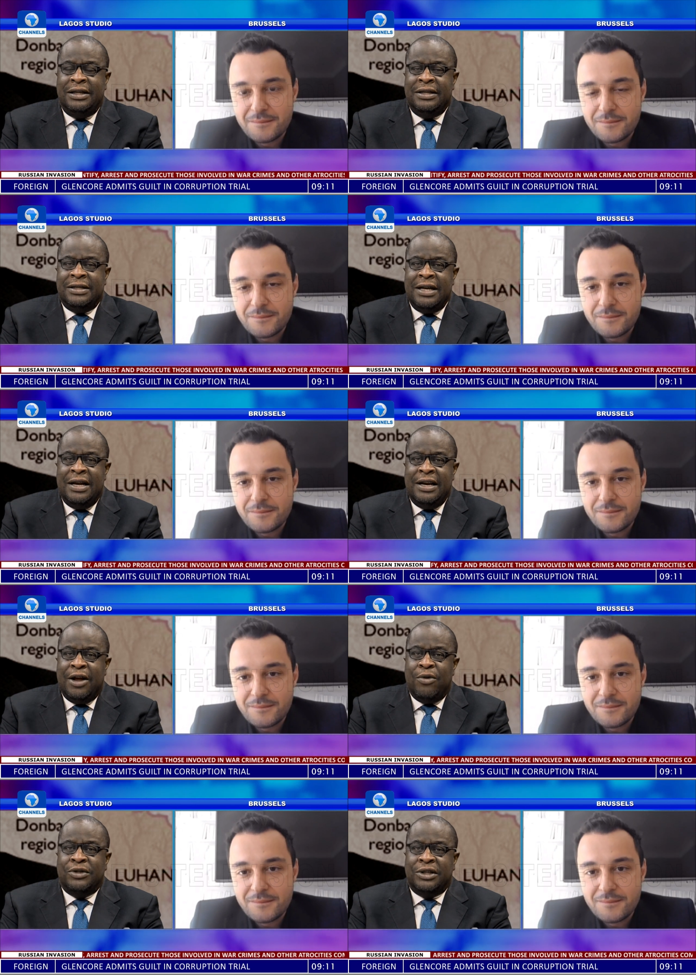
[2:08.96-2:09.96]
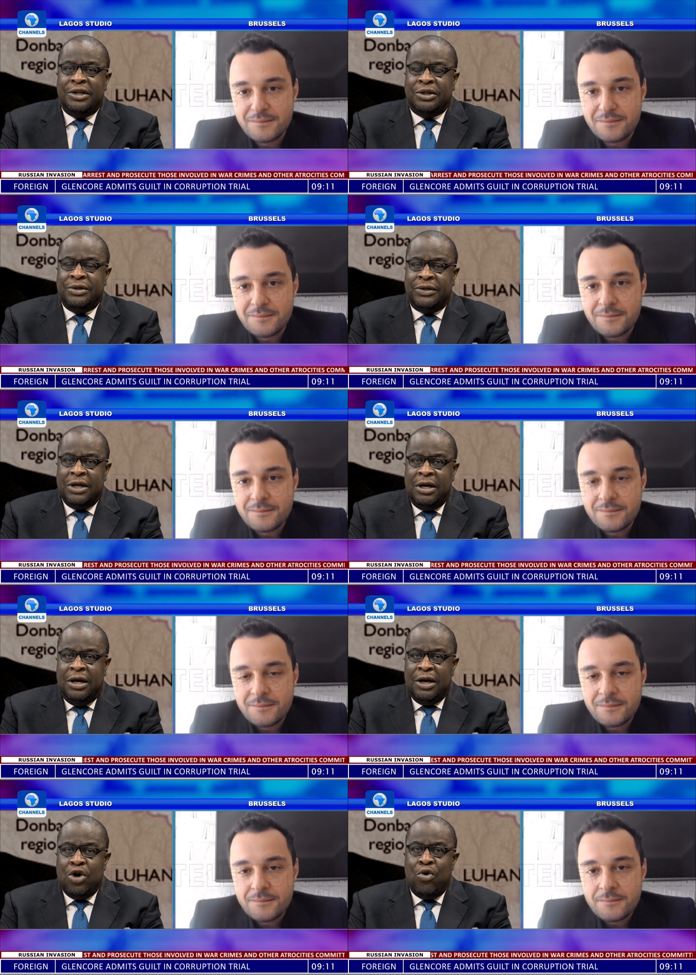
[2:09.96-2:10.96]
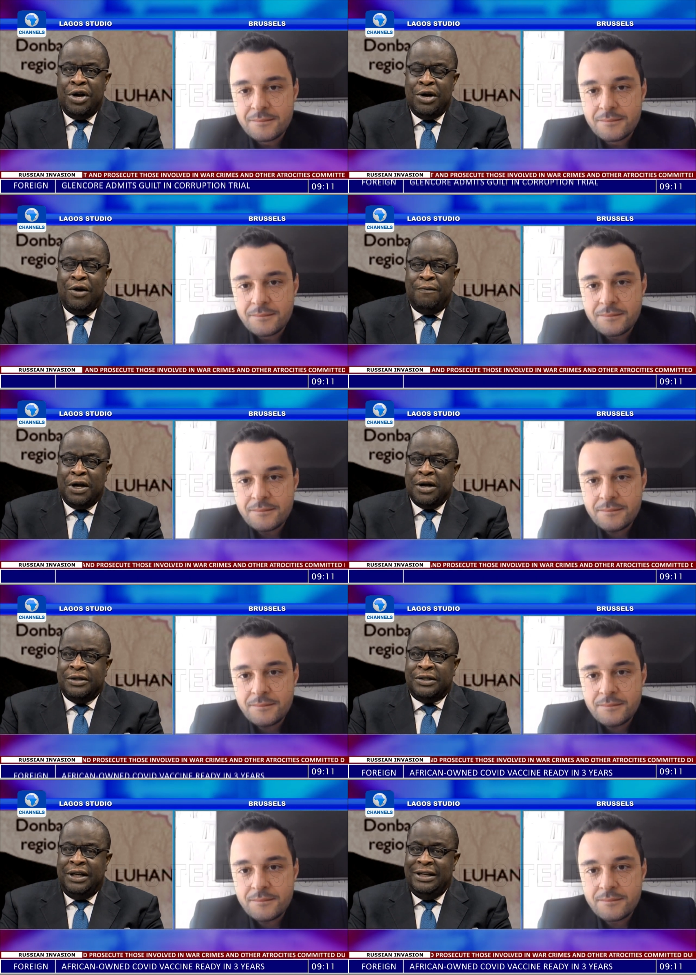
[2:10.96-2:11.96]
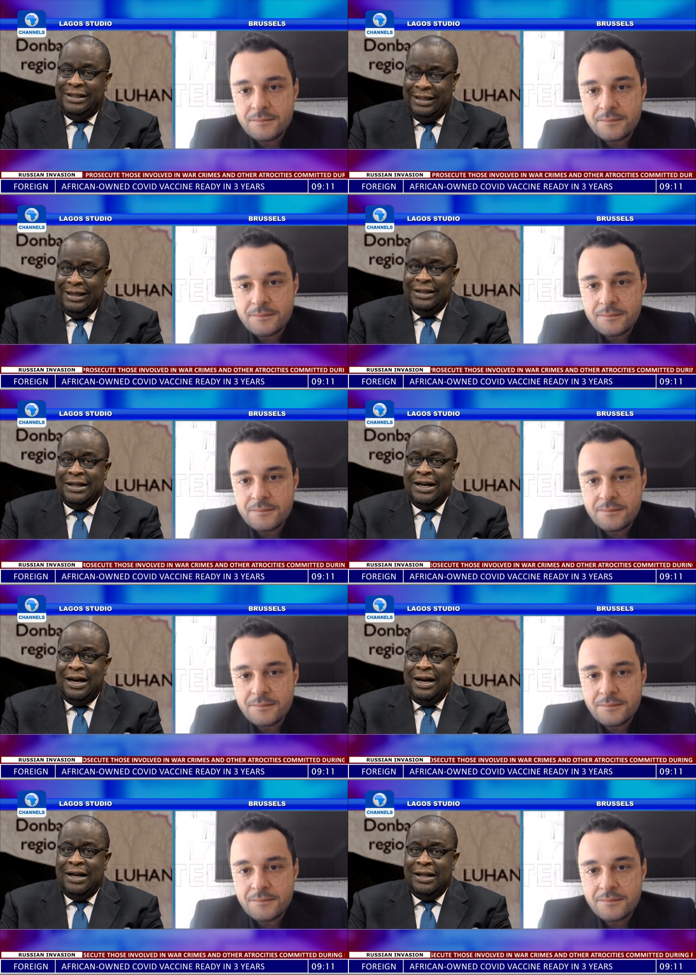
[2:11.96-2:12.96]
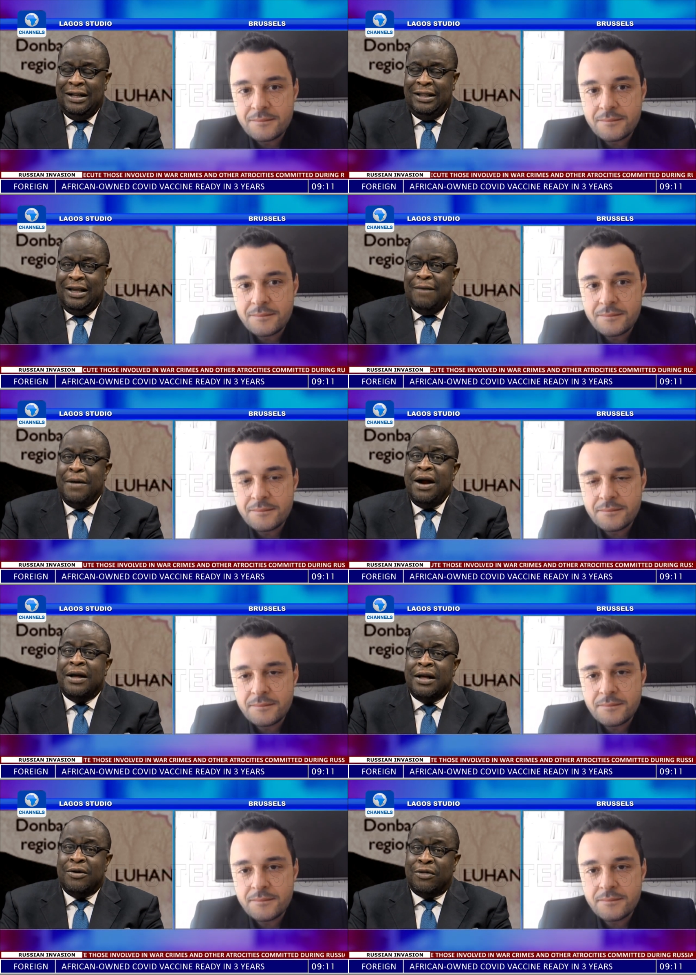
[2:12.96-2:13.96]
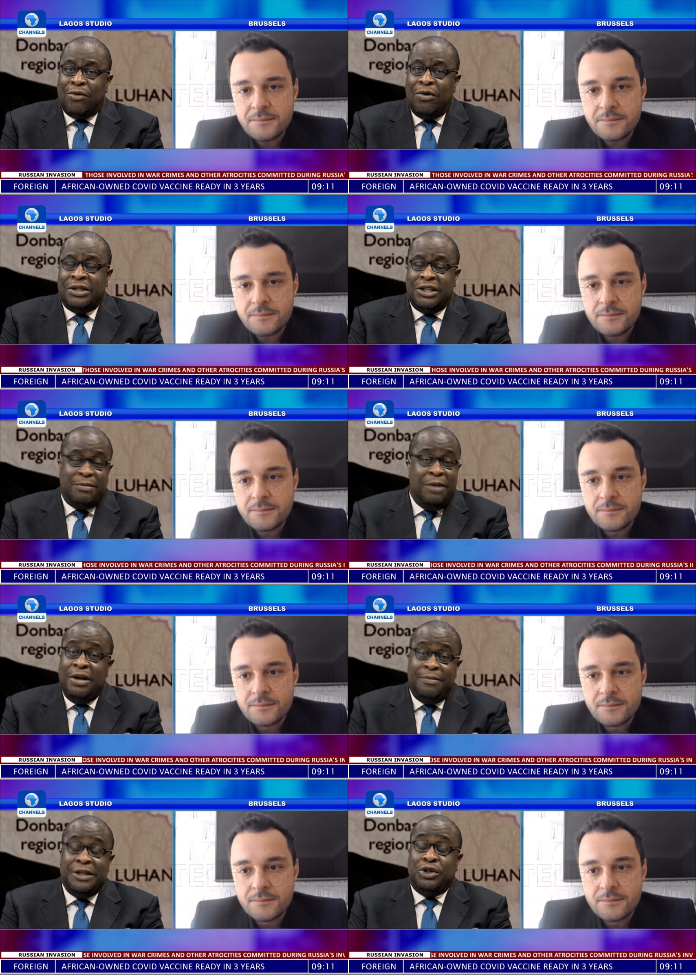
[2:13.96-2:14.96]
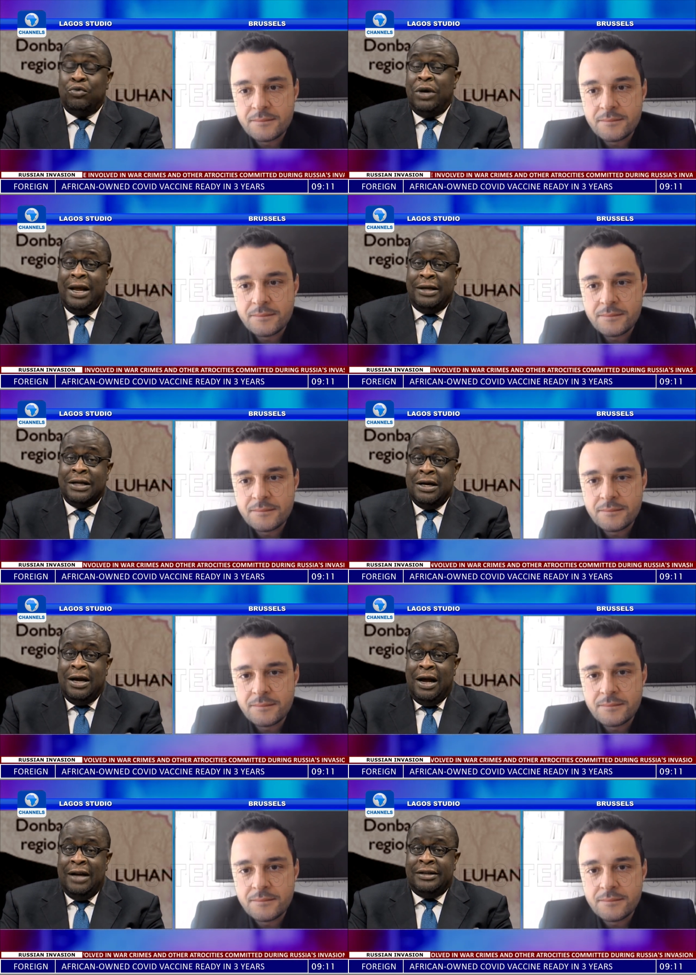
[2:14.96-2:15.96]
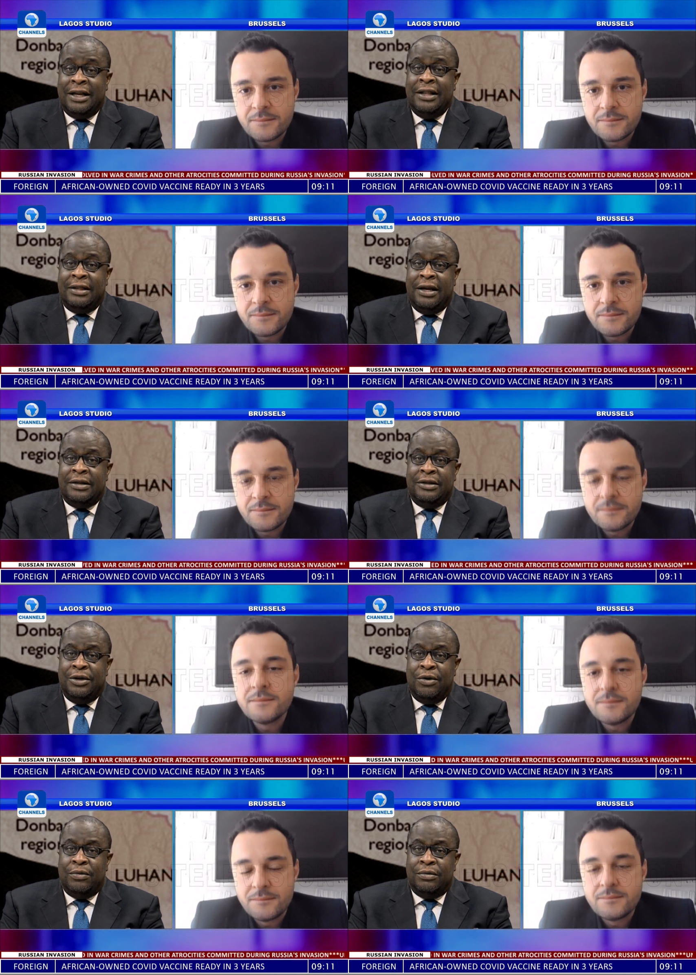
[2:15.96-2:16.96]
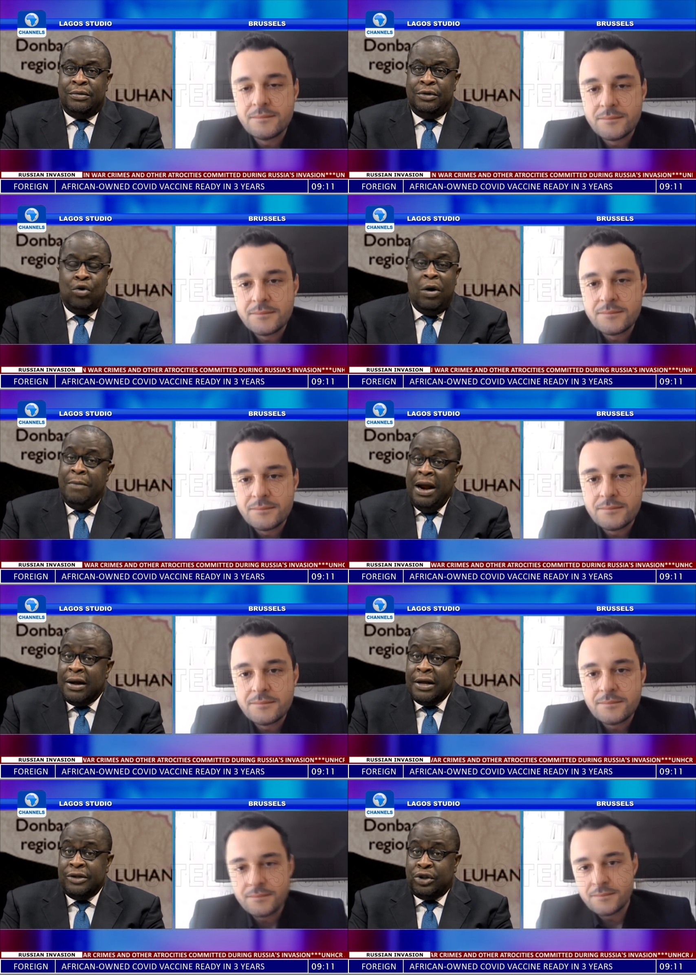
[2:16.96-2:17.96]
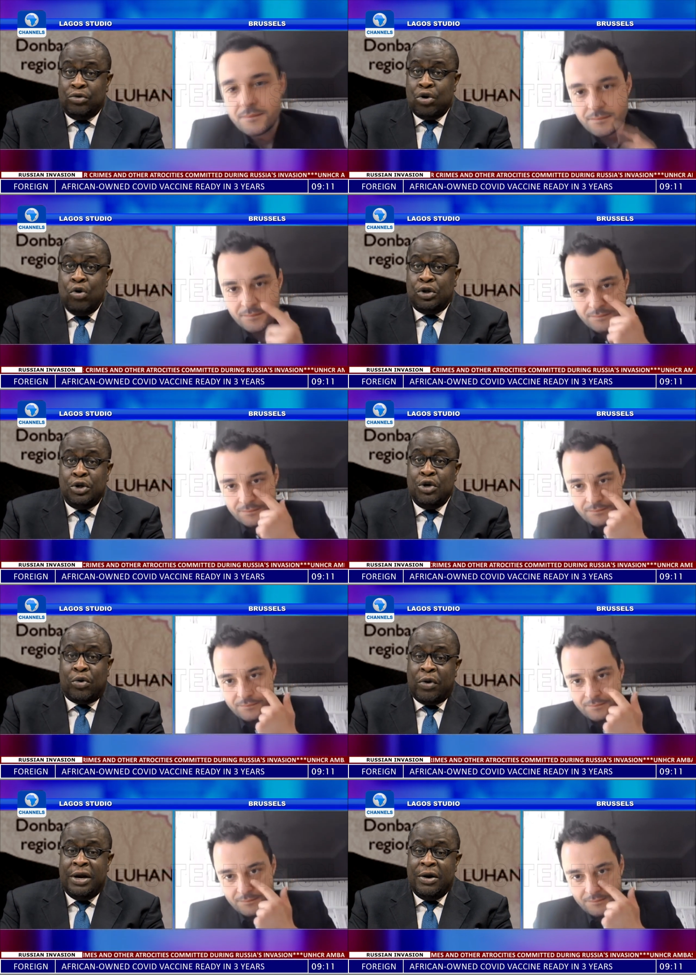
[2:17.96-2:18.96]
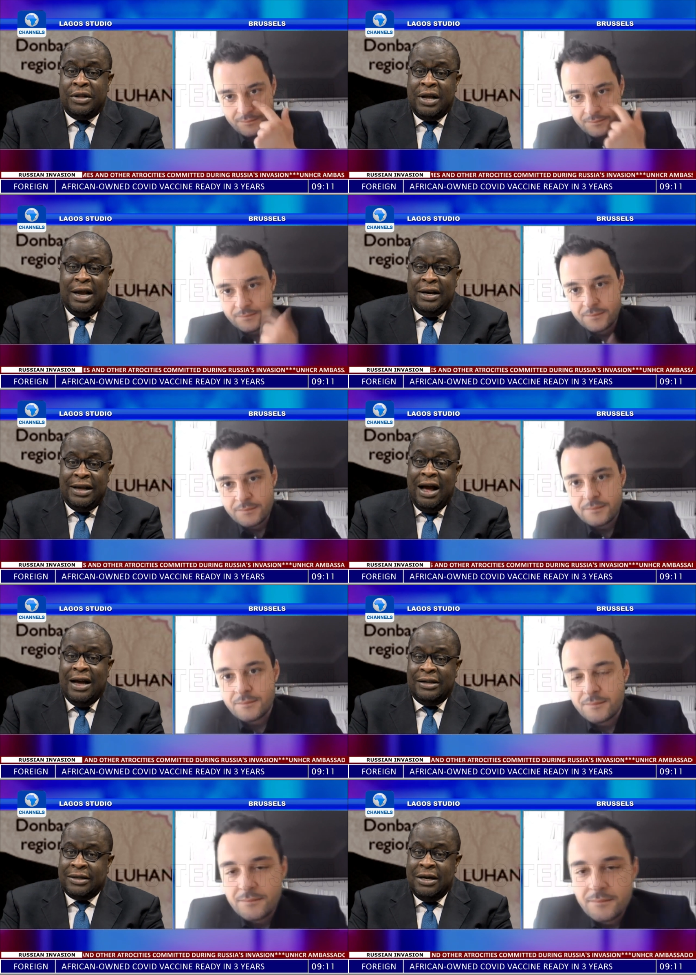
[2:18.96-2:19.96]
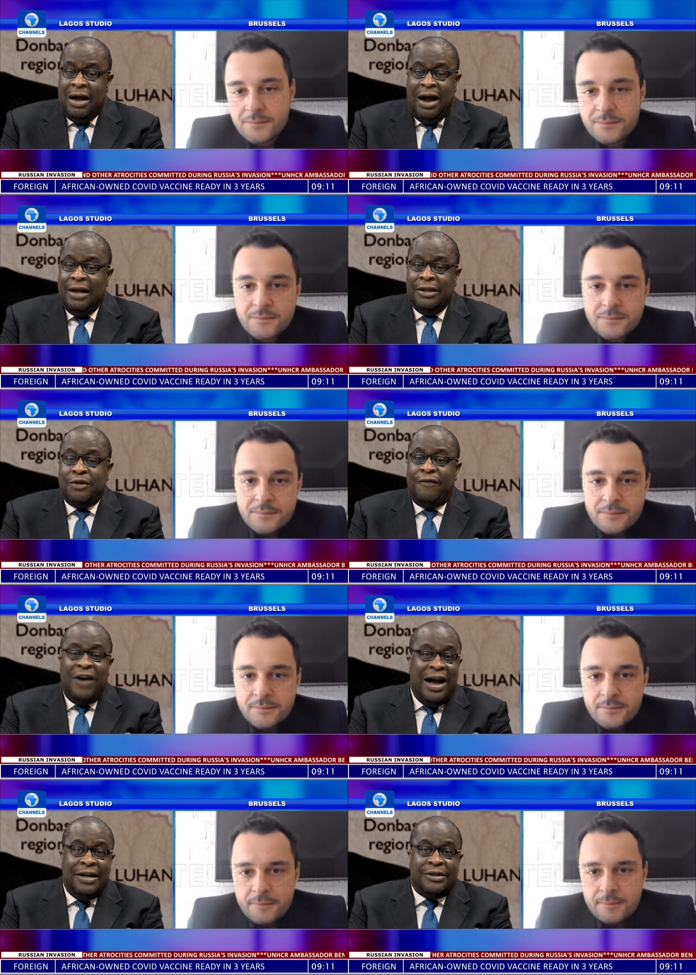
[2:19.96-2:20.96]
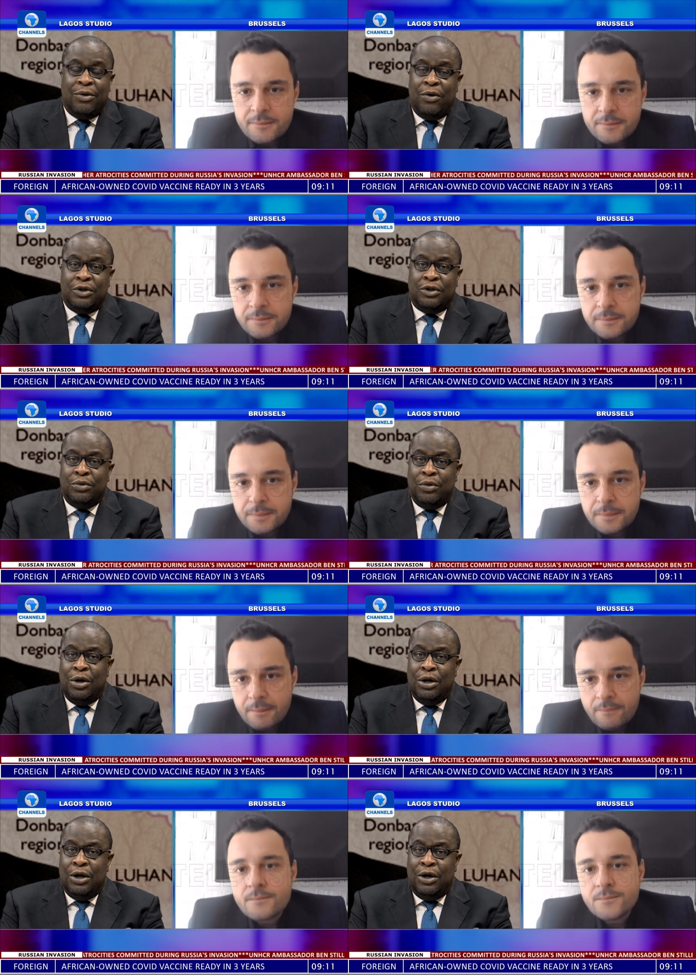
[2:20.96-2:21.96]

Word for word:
Speaker 1: scenes there are negotiations going on? Because indeed, uh, the American authorities may be a bit too late had said that, you know, no Americans should go to Ukraine under any guise, either to fight or to